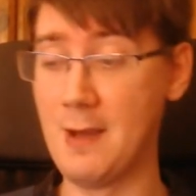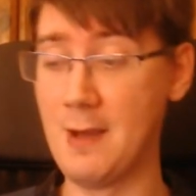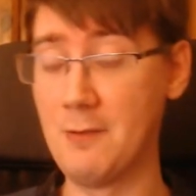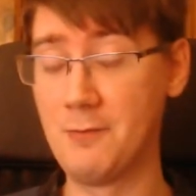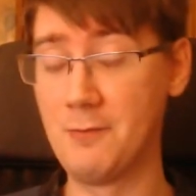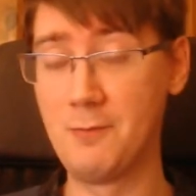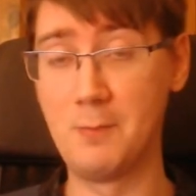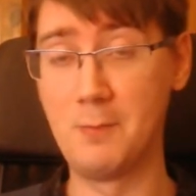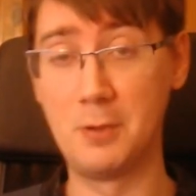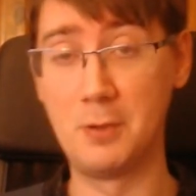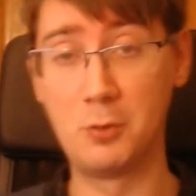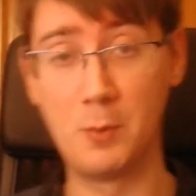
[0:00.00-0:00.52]

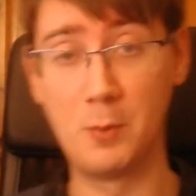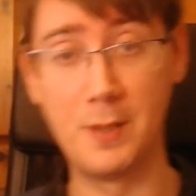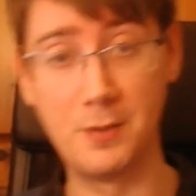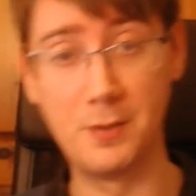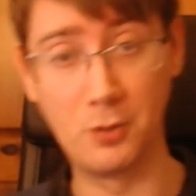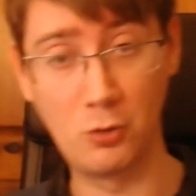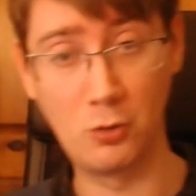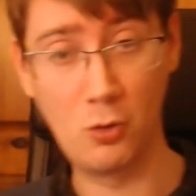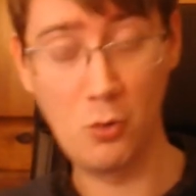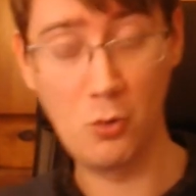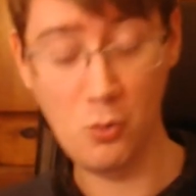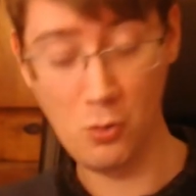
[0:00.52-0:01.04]
between the
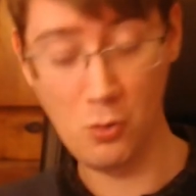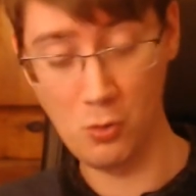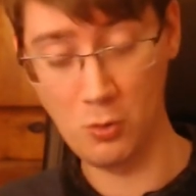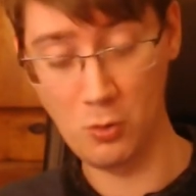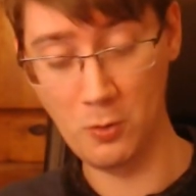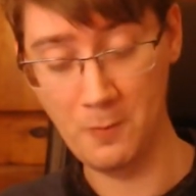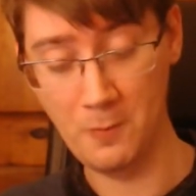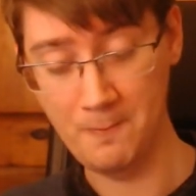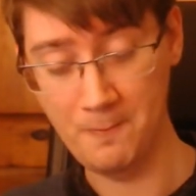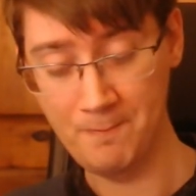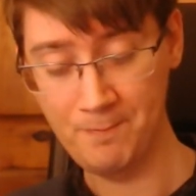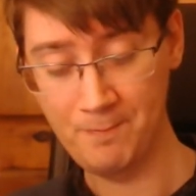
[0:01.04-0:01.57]
core
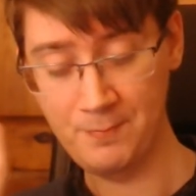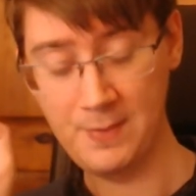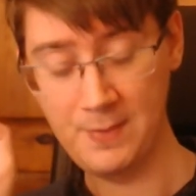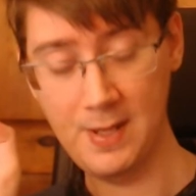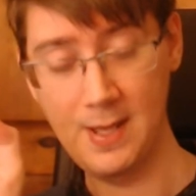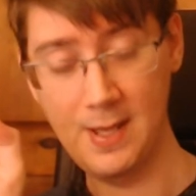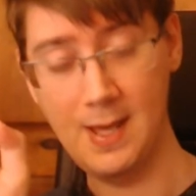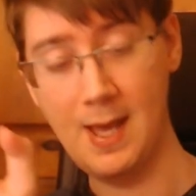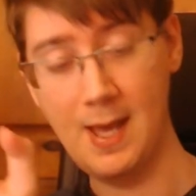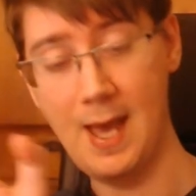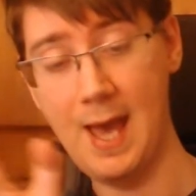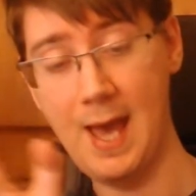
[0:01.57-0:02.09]

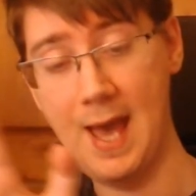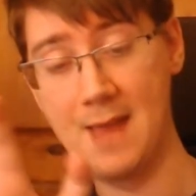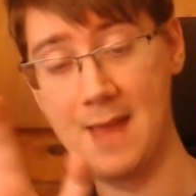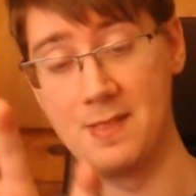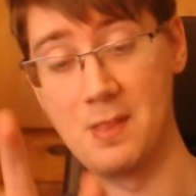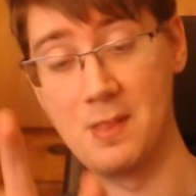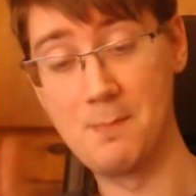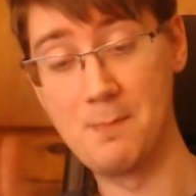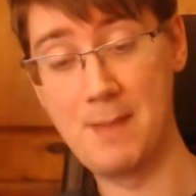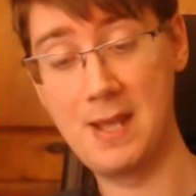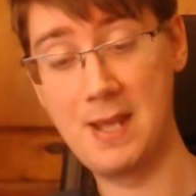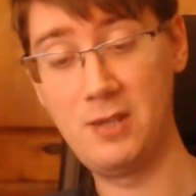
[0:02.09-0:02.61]
and the
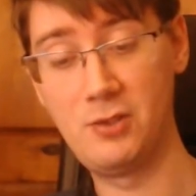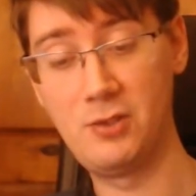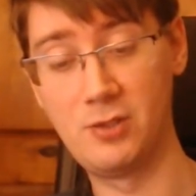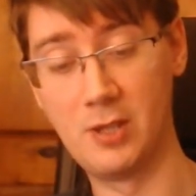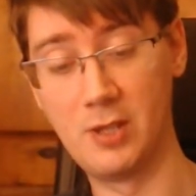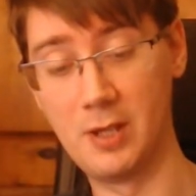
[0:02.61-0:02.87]
basic,